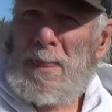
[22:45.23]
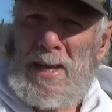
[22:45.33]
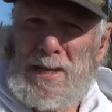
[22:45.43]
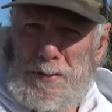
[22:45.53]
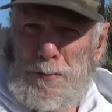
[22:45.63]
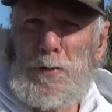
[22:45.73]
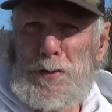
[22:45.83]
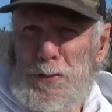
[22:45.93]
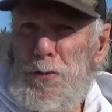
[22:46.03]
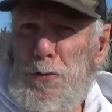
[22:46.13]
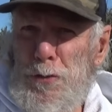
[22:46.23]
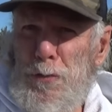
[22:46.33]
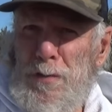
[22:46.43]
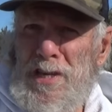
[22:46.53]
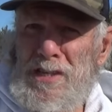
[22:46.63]
It's 32
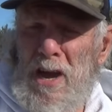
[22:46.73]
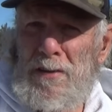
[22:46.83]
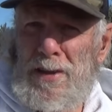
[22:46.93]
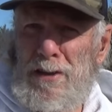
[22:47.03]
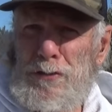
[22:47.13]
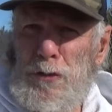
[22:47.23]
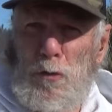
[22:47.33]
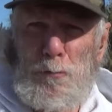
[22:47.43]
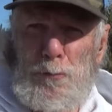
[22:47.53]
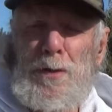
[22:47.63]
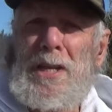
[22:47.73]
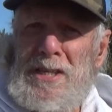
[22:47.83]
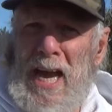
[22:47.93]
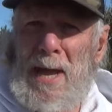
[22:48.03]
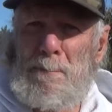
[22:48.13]
degrees out here, so for the
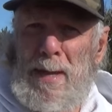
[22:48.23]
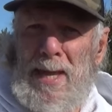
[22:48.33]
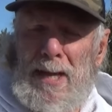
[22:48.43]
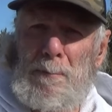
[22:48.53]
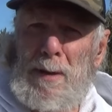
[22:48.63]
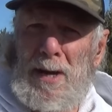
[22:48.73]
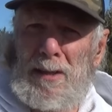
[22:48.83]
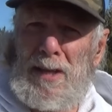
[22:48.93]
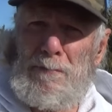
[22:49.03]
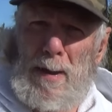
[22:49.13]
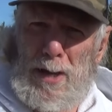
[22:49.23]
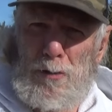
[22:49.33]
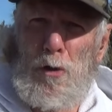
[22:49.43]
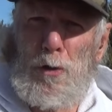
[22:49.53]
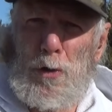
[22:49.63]
time being, I'm going to leave my
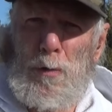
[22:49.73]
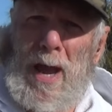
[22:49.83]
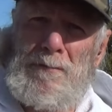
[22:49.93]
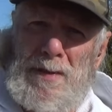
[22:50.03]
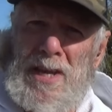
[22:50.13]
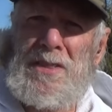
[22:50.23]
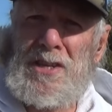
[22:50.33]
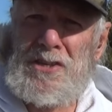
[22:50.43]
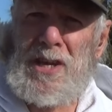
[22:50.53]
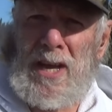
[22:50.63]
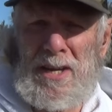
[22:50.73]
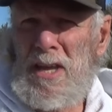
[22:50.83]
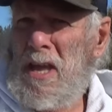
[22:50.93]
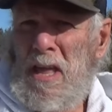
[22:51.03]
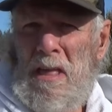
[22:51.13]
chronograph in the sun.
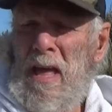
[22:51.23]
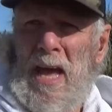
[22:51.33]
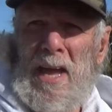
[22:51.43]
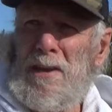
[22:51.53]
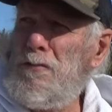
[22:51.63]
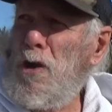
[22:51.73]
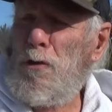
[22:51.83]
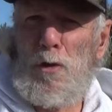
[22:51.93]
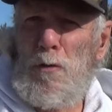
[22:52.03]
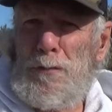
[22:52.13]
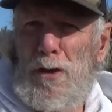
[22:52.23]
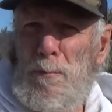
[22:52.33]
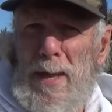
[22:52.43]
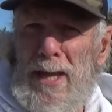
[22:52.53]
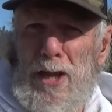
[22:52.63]
I don't know if it'll
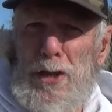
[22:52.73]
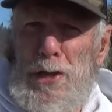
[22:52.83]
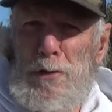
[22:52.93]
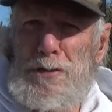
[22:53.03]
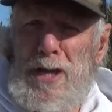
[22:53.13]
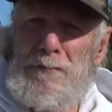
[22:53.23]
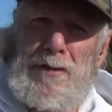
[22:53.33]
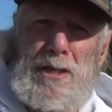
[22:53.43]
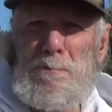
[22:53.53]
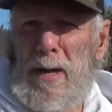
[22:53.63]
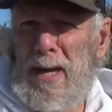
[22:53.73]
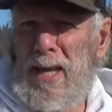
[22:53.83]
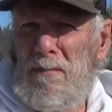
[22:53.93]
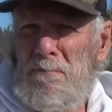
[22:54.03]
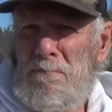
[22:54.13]
make a huge difference, but
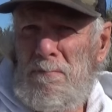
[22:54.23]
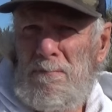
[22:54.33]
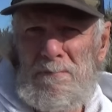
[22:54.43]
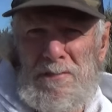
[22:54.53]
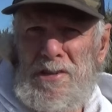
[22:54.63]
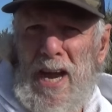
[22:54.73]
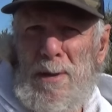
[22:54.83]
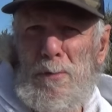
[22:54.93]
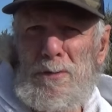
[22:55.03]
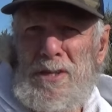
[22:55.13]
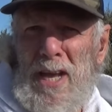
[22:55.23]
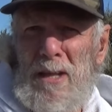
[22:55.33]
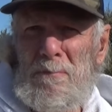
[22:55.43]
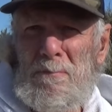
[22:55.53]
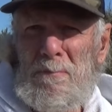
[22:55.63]
hey, time will tell.